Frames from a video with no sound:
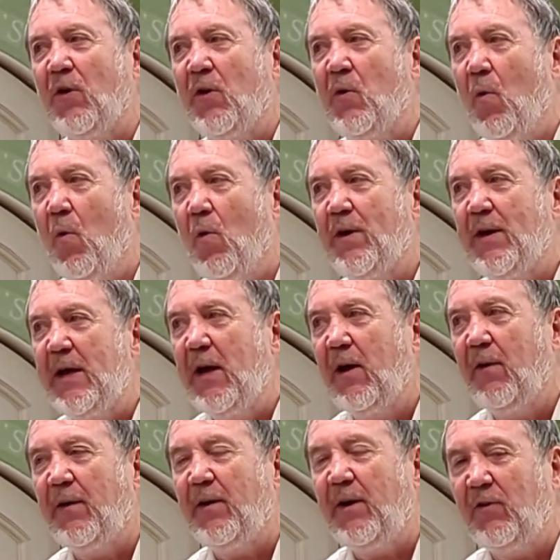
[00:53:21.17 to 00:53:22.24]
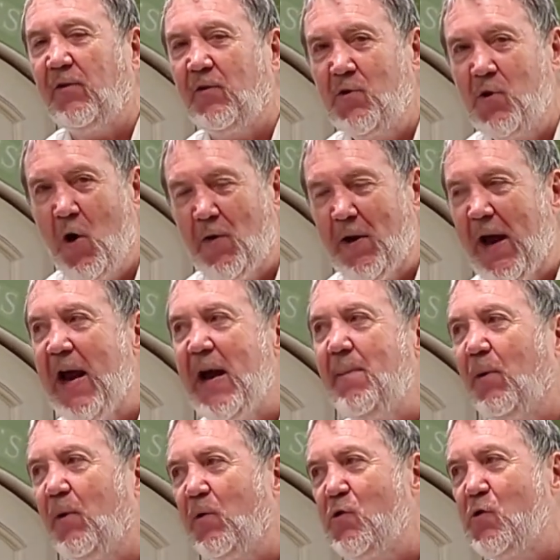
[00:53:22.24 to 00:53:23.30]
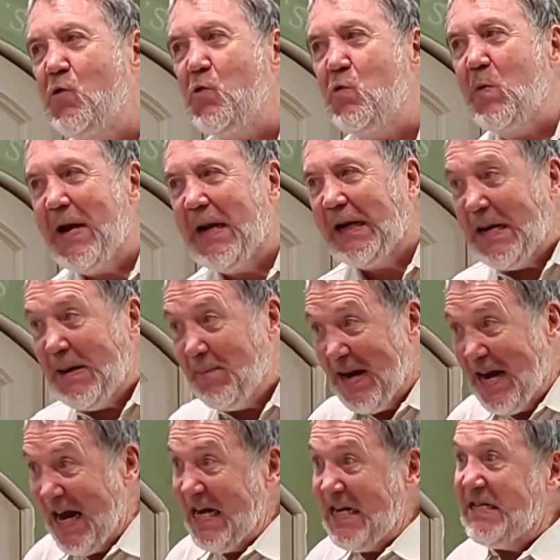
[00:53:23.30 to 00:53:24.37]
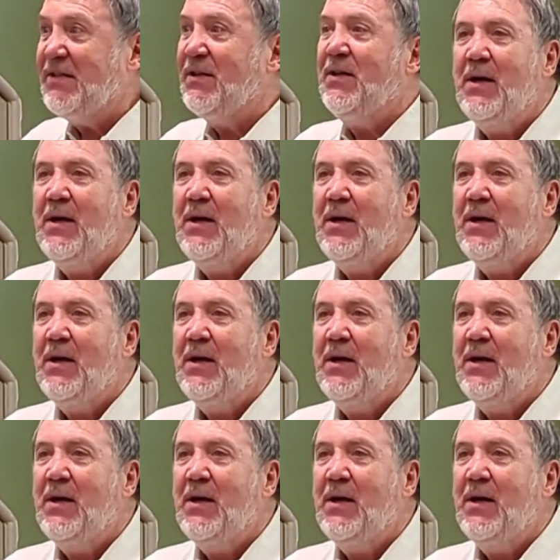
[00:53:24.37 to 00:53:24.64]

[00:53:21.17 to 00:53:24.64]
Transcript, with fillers: ordeal that he is not able to eliminate.